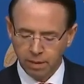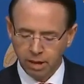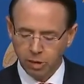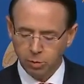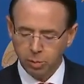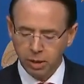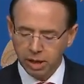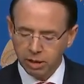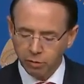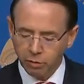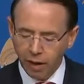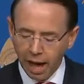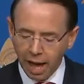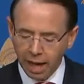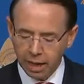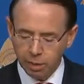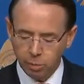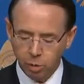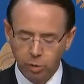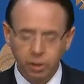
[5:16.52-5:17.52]
has been
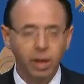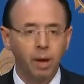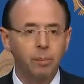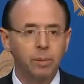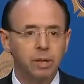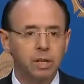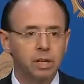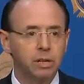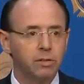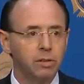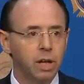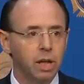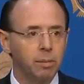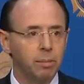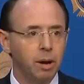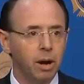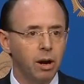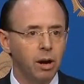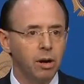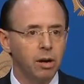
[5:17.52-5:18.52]
invaluable in helping to
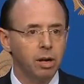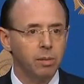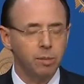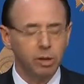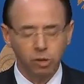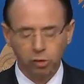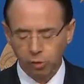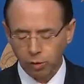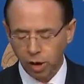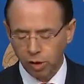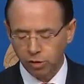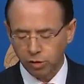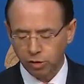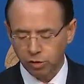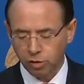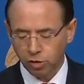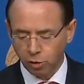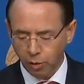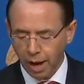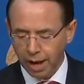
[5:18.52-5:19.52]
develop our
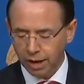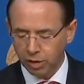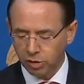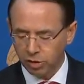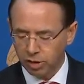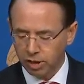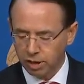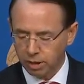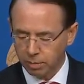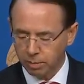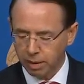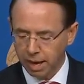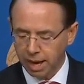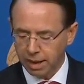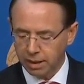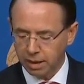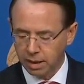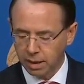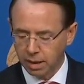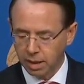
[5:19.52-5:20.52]
administration's strategy to
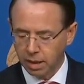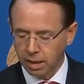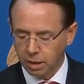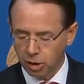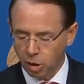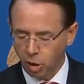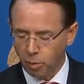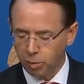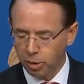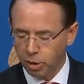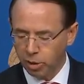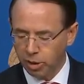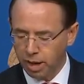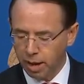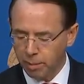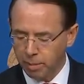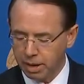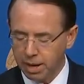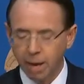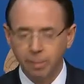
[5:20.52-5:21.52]
combat the opioid
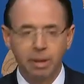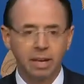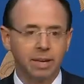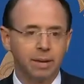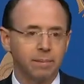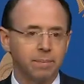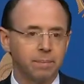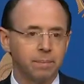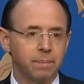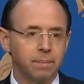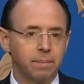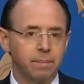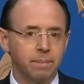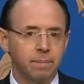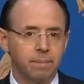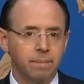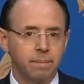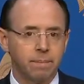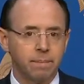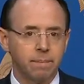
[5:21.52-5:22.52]
epidemic.
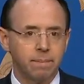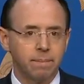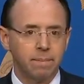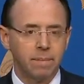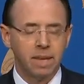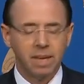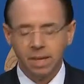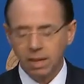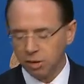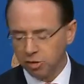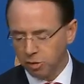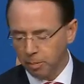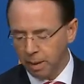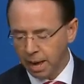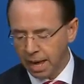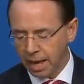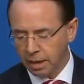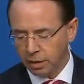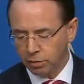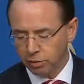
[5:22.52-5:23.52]
He is a
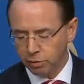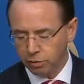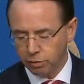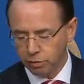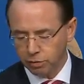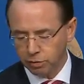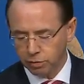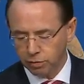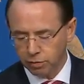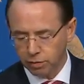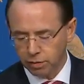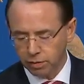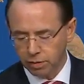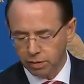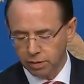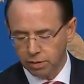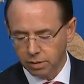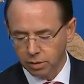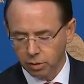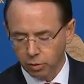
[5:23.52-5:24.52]
man of
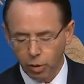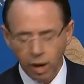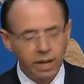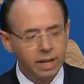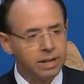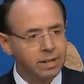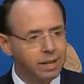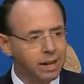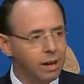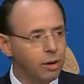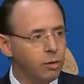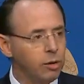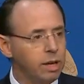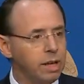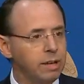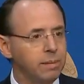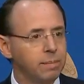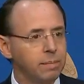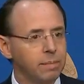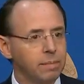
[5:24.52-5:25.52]
great
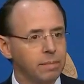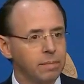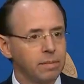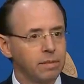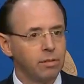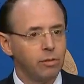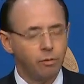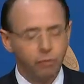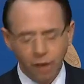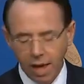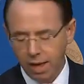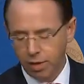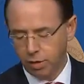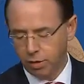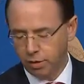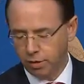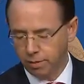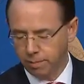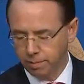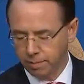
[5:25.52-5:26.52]
integrity,
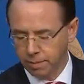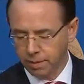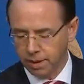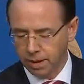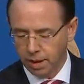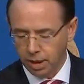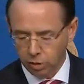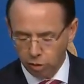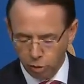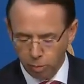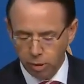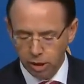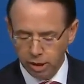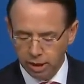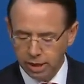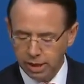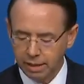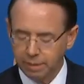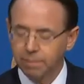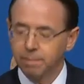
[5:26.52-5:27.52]
faith, and
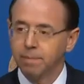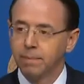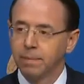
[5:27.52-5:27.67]
humility,